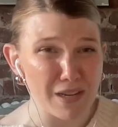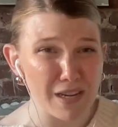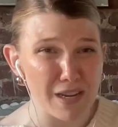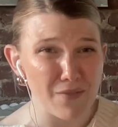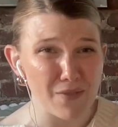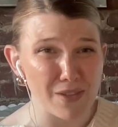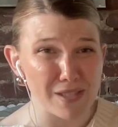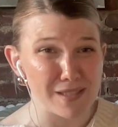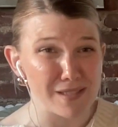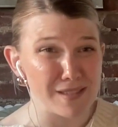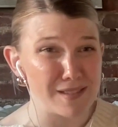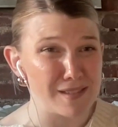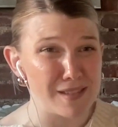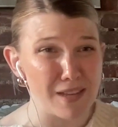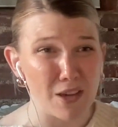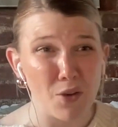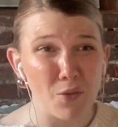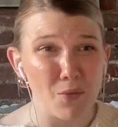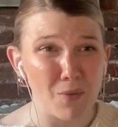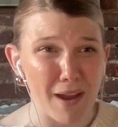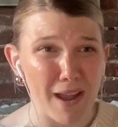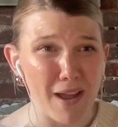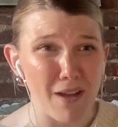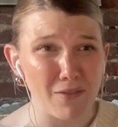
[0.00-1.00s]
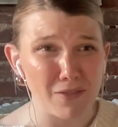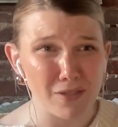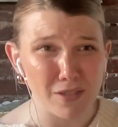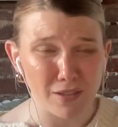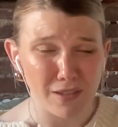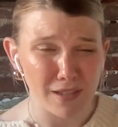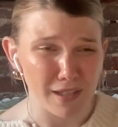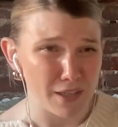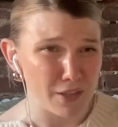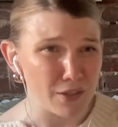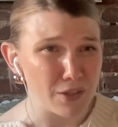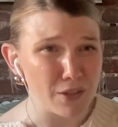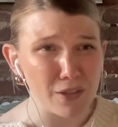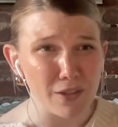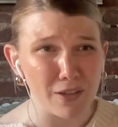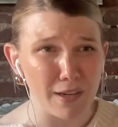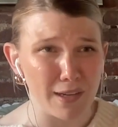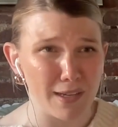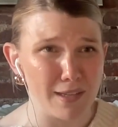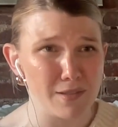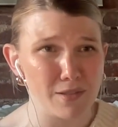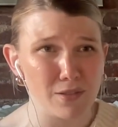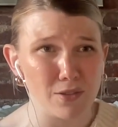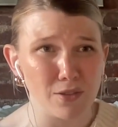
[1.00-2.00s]
even stick around to hear her
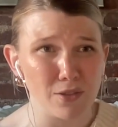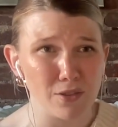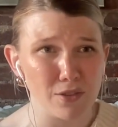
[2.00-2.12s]
answer